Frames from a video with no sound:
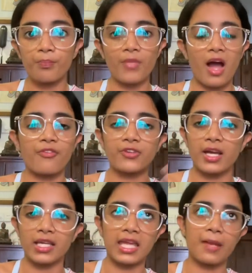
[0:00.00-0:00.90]
after
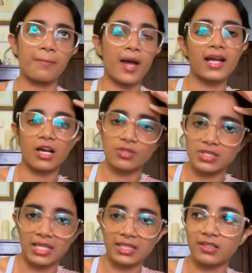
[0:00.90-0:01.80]
I came back, I was
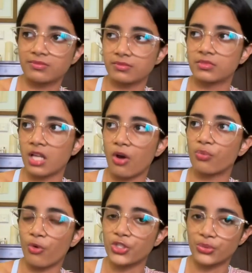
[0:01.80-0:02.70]
like, now
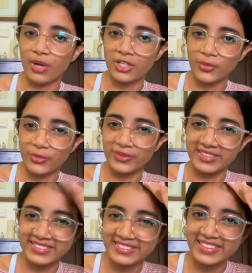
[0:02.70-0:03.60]
what do I do?
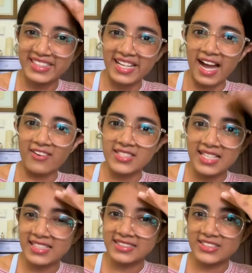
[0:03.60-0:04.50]
I was
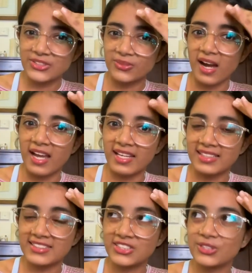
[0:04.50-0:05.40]
like, do
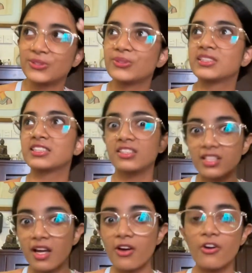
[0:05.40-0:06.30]
I choose
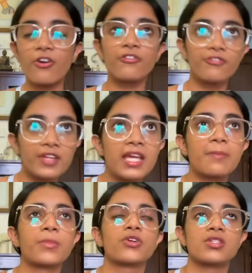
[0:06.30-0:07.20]
Kriya or
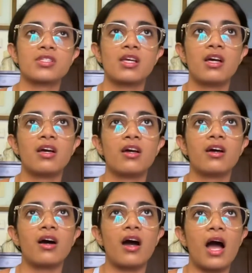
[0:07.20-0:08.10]
flame? Because
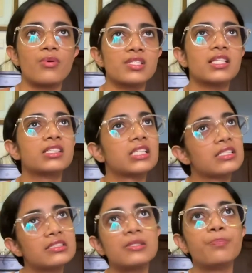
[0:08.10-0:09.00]
I was like,
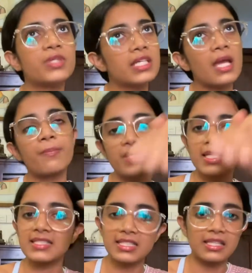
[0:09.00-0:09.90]
does the BA,
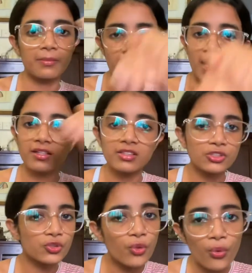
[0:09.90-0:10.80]
BSc thing matter?
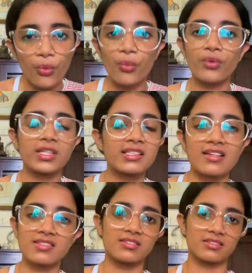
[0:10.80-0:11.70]
No, it
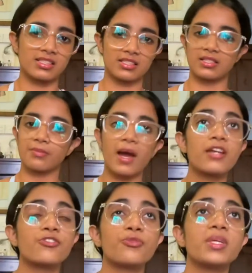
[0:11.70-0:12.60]
doesn't. It didn't
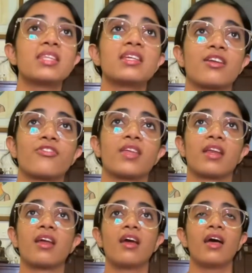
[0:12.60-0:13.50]
matter for me in the end of the
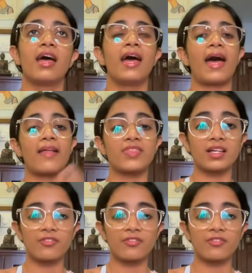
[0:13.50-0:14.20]
day. And the